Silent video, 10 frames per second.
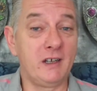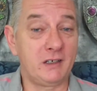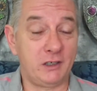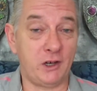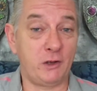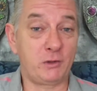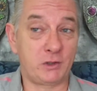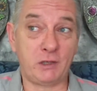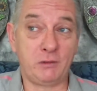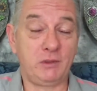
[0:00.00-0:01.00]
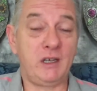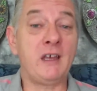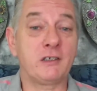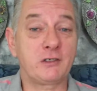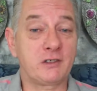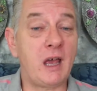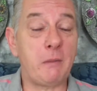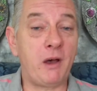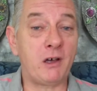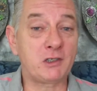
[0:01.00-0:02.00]
You know, so yes, that
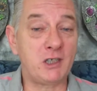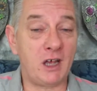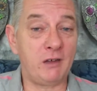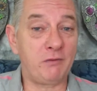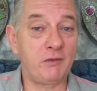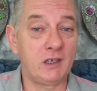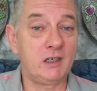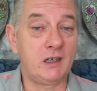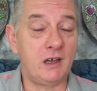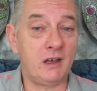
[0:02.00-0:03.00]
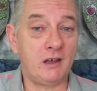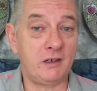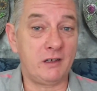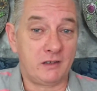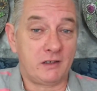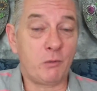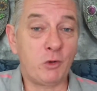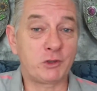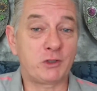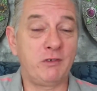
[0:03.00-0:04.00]
past life that
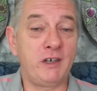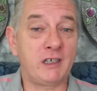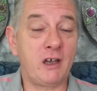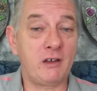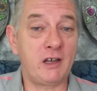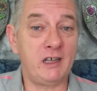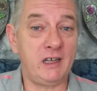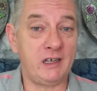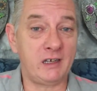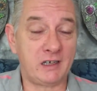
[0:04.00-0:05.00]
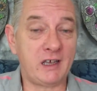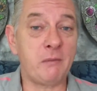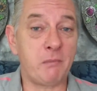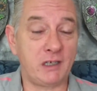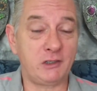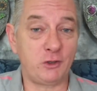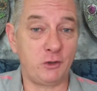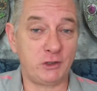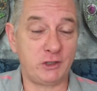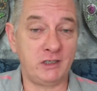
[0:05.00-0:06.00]
wants to reincarnate here can make
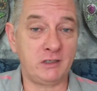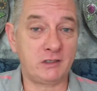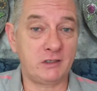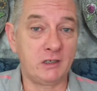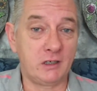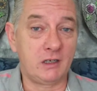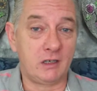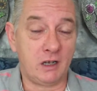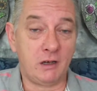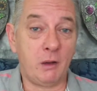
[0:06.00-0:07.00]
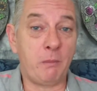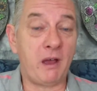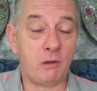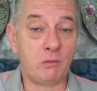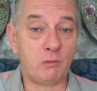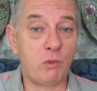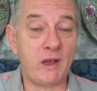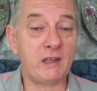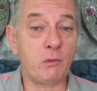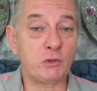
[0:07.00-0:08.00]
choices about
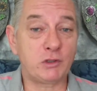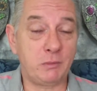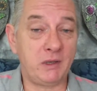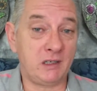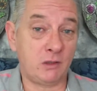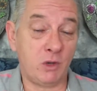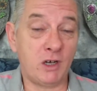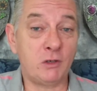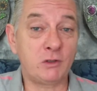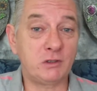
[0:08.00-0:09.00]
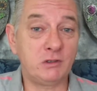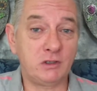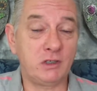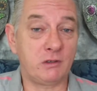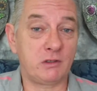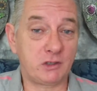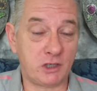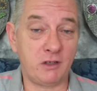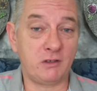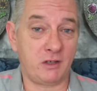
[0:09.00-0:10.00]
where they want to be in the world, and you know,
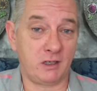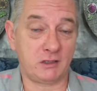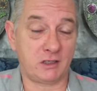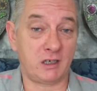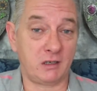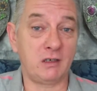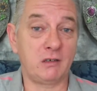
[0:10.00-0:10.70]
certain things they can